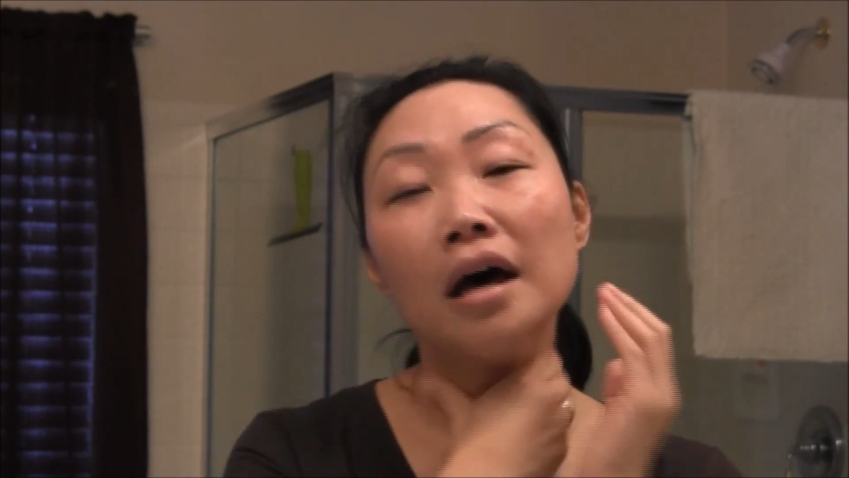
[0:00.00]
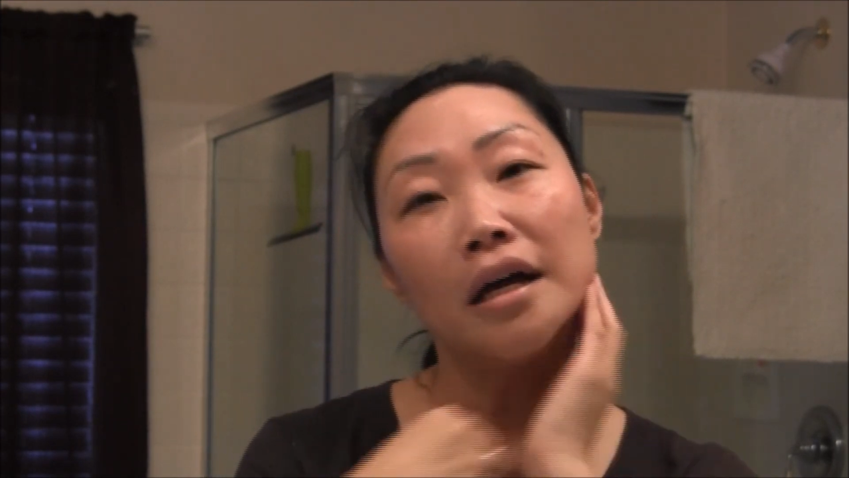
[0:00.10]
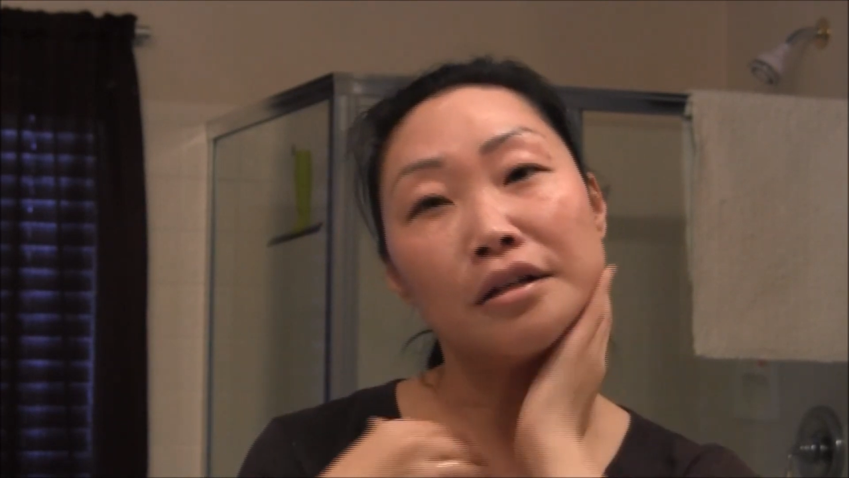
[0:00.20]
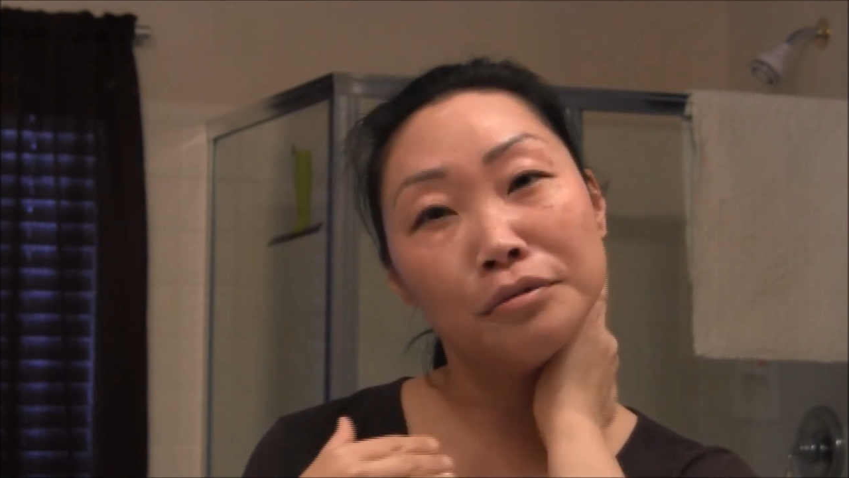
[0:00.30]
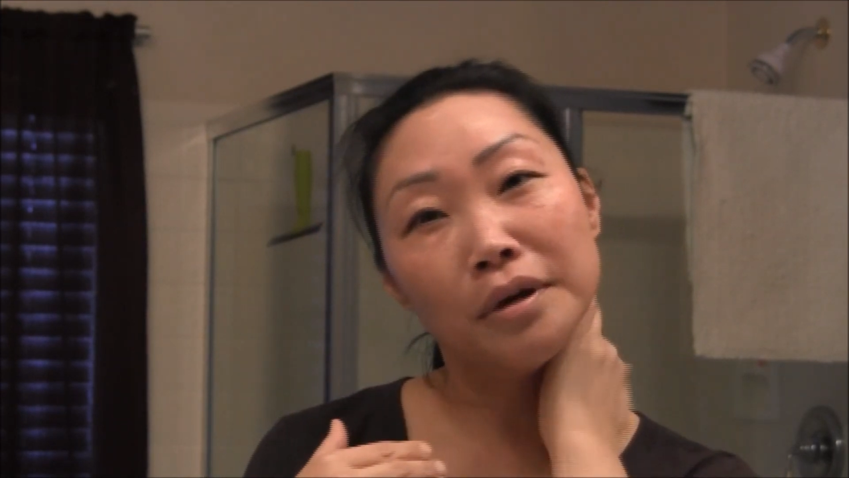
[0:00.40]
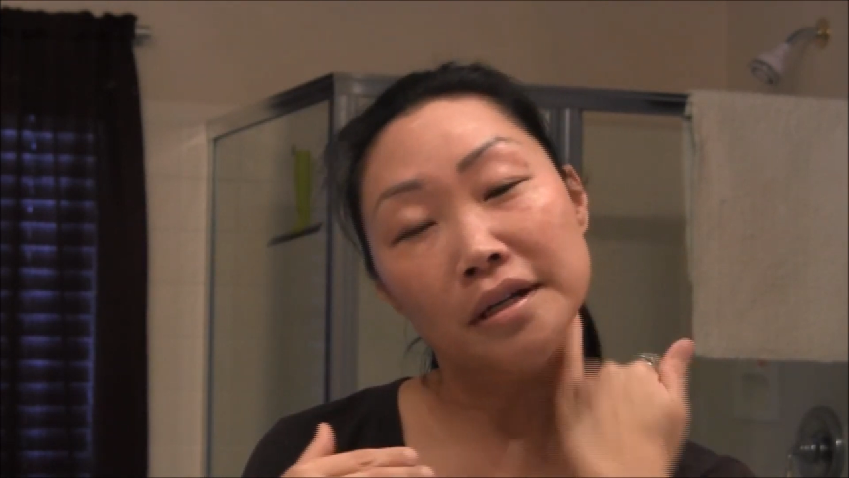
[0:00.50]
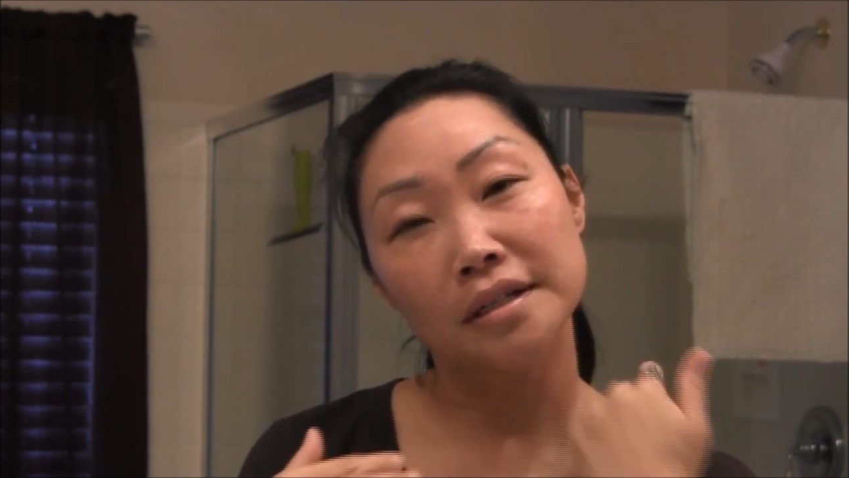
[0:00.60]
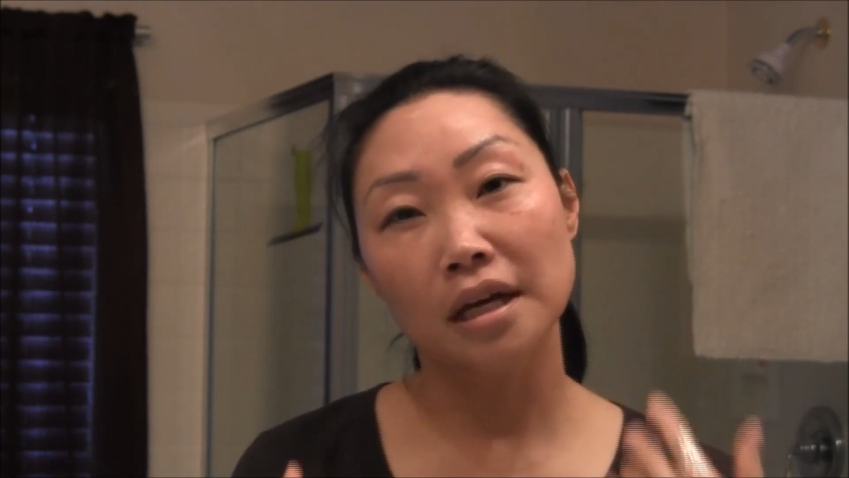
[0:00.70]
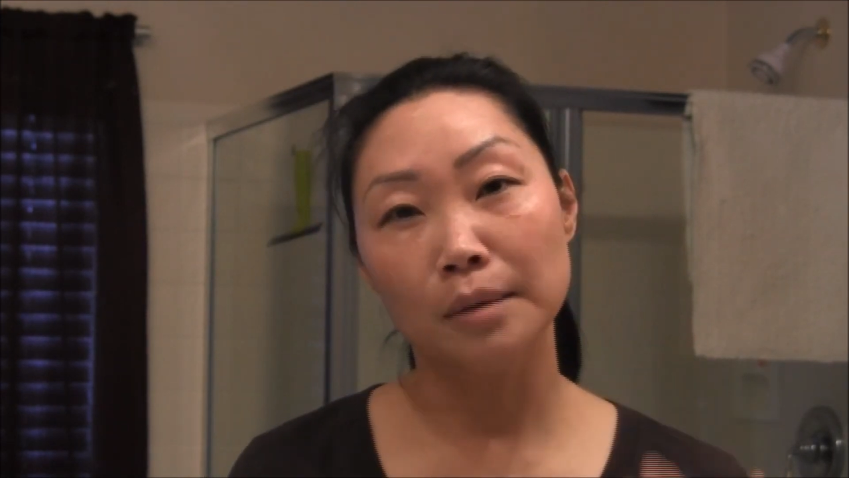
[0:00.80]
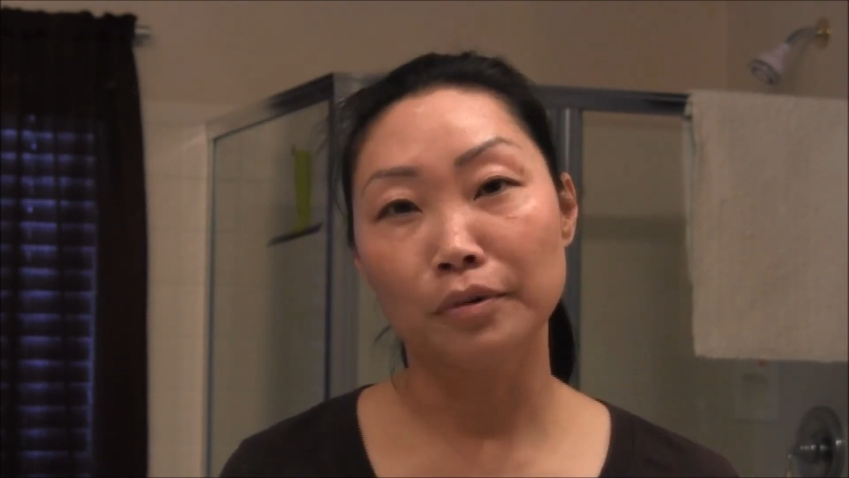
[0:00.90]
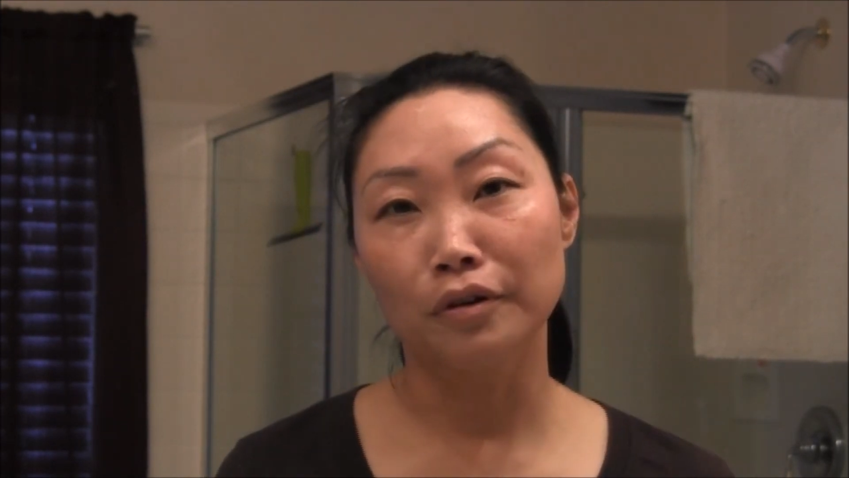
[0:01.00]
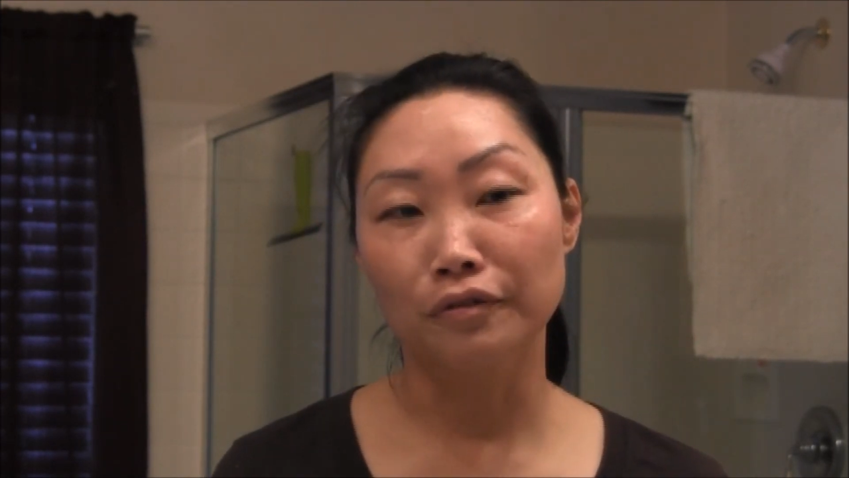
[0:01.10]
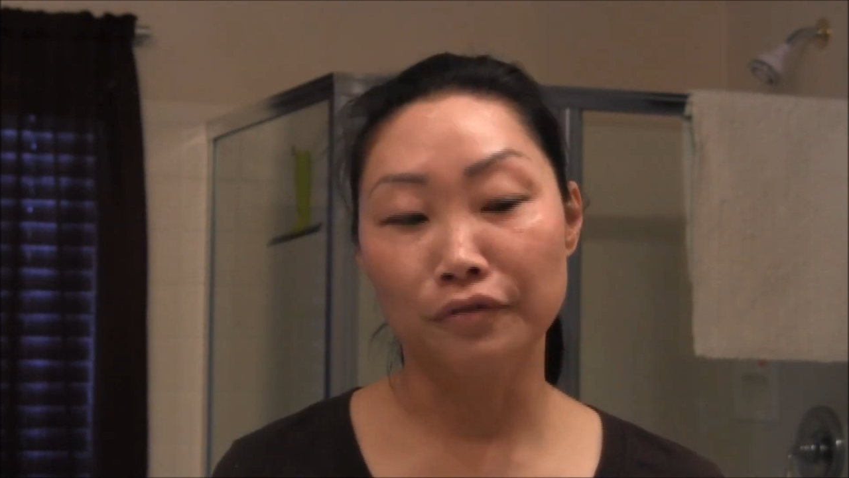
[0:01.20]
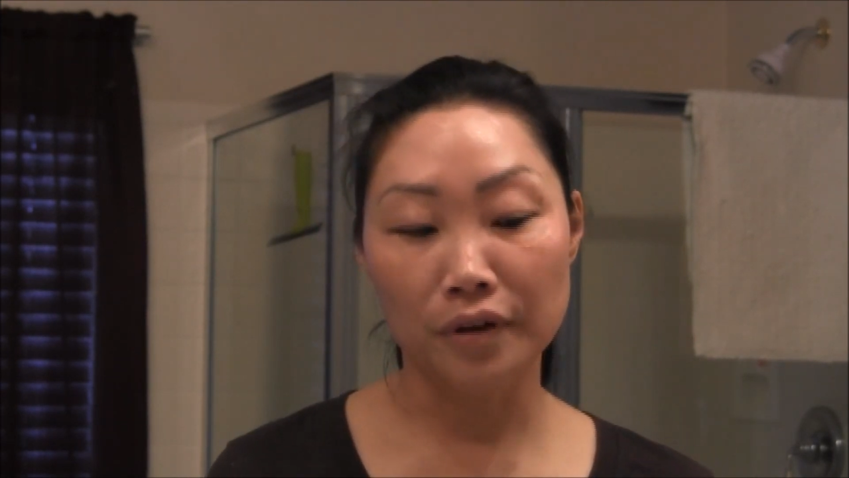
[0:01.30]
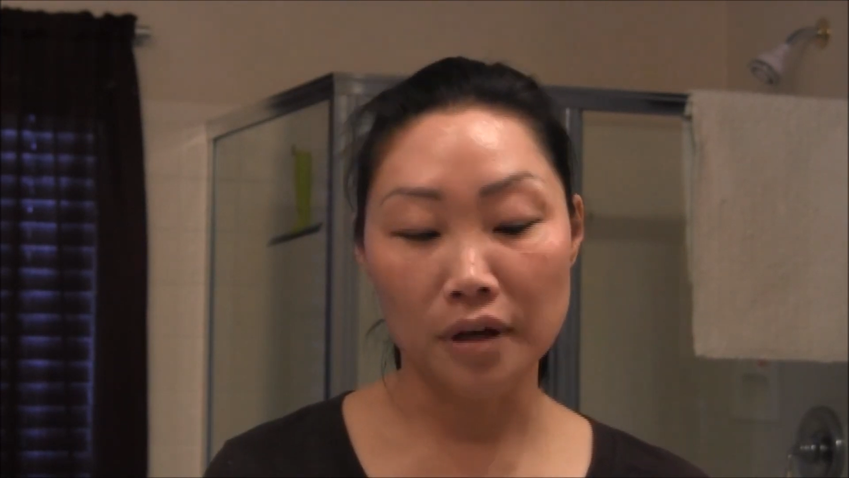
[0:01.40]
I do any type
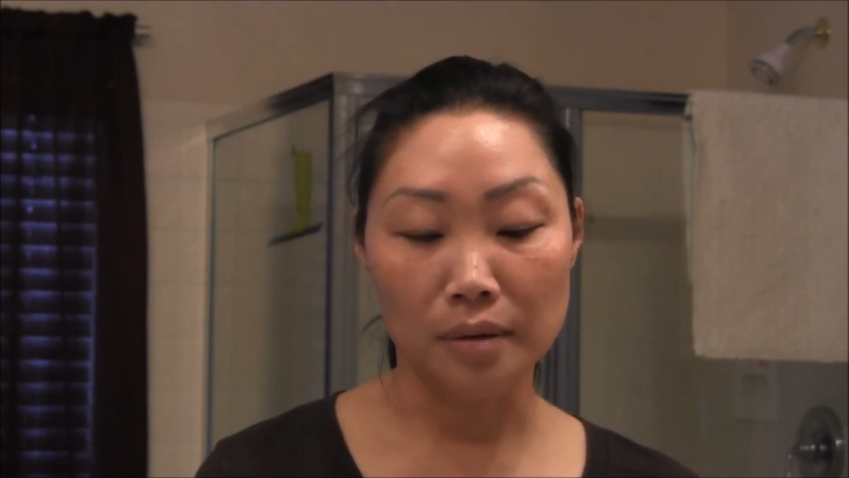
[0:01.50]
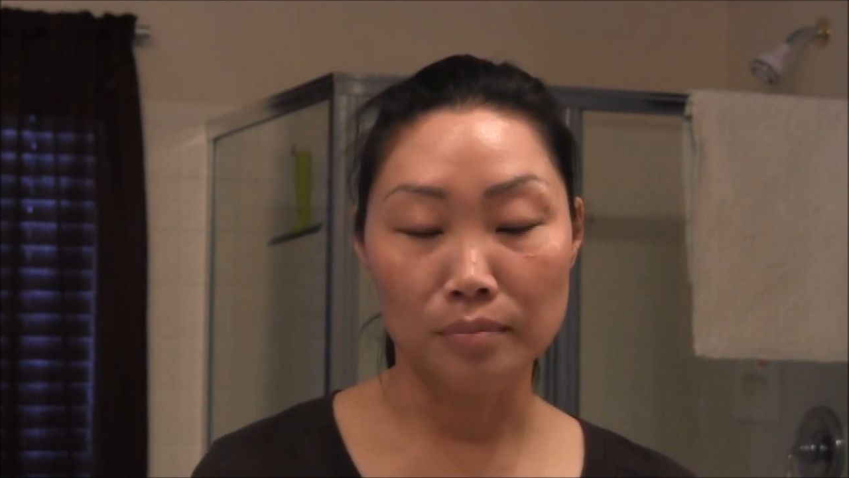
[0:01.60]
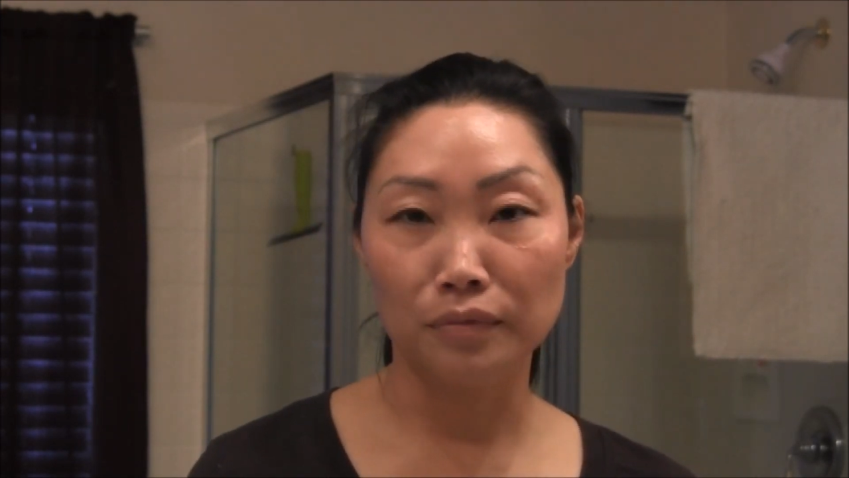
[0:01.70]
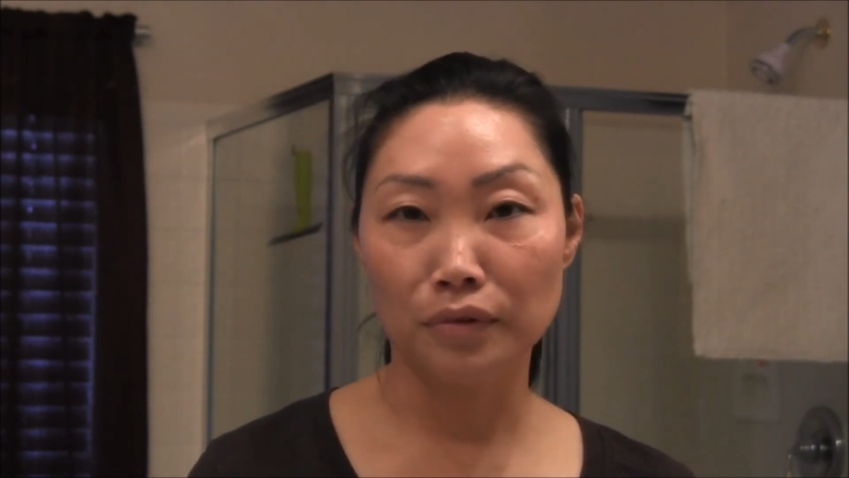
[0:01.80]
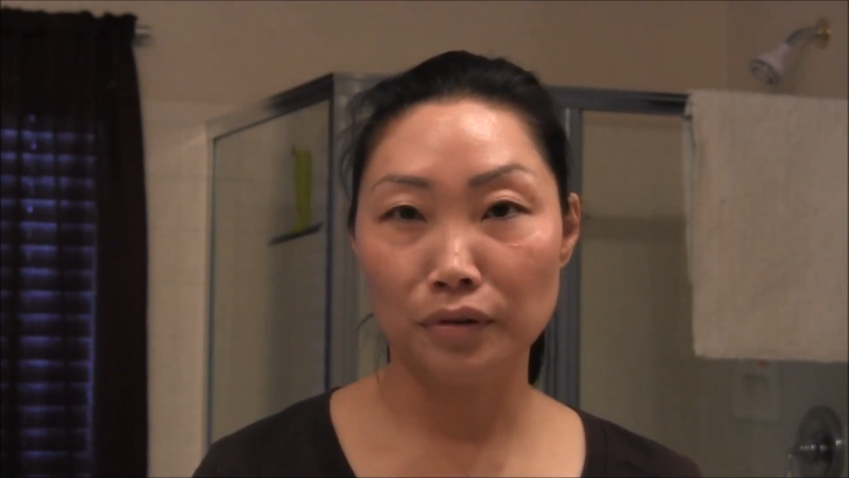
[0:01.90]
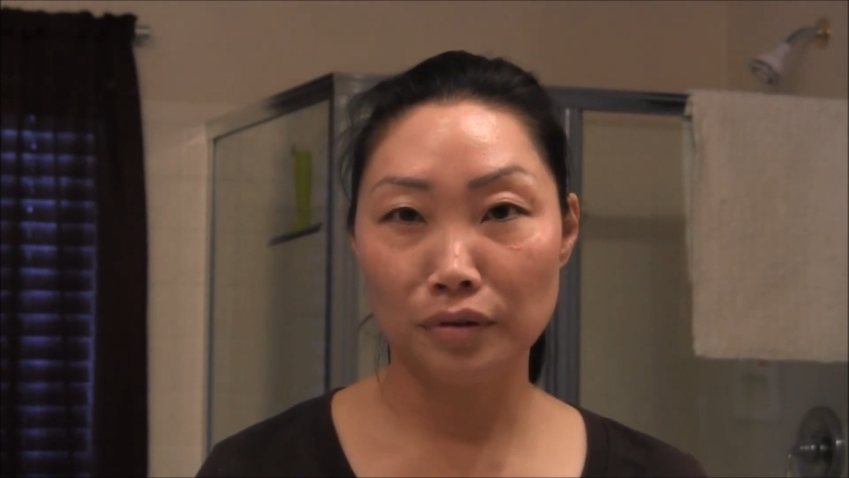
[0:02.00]
of um,